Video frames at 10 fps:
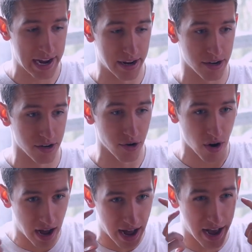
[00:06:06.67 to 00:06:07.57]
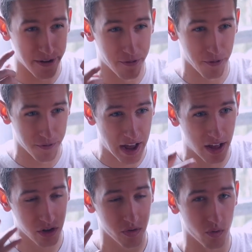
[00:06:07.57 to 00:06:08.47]
and your eye for
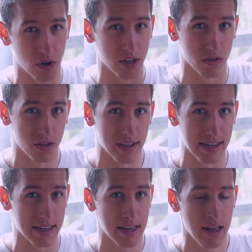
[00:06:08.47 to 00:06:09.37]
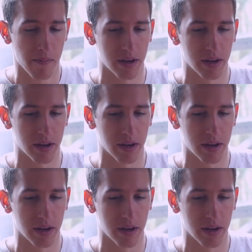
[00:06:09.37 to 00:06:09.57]
value and what you see.